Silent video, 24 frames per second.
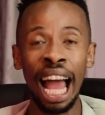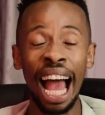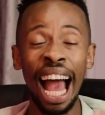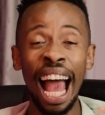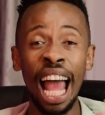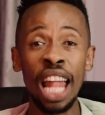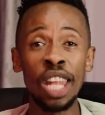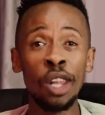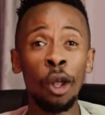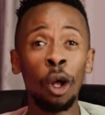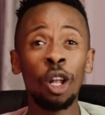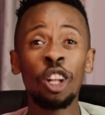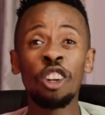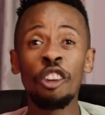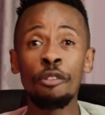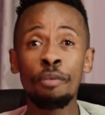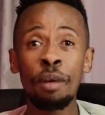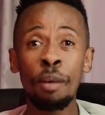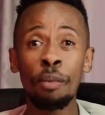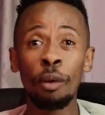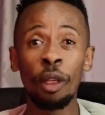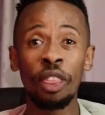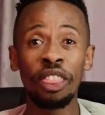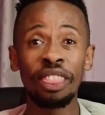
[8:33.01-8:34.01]
I know a lot of
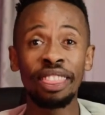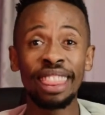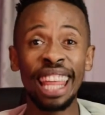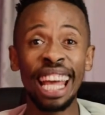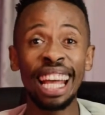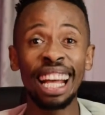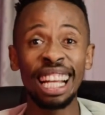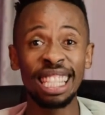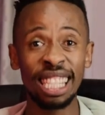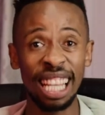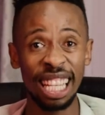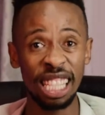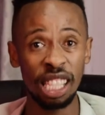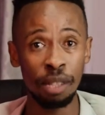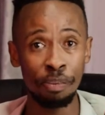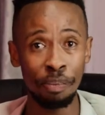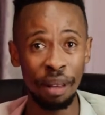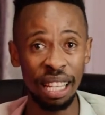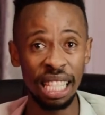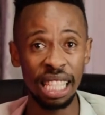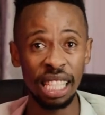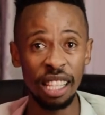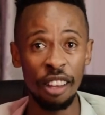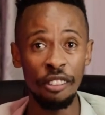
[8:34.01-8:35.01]
people think it's
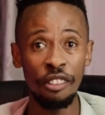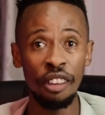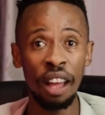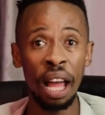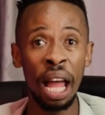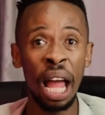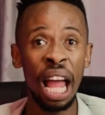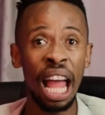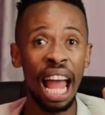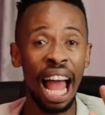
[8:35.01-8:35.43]
expensive.